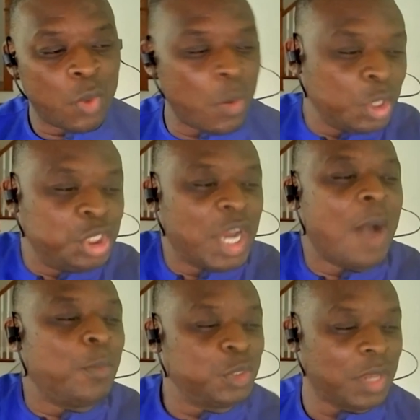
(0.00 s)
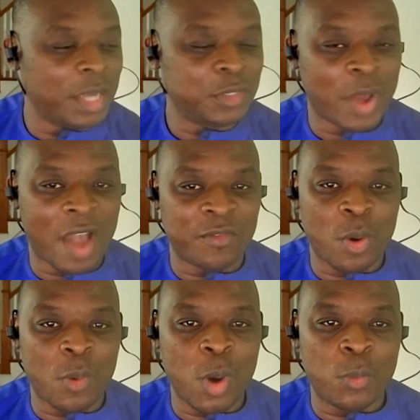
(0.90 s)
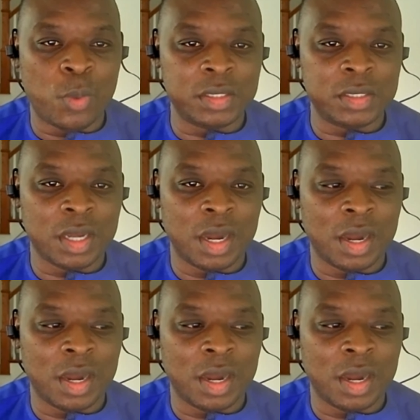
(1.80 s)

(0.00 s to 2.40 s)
What job would you like to have? What would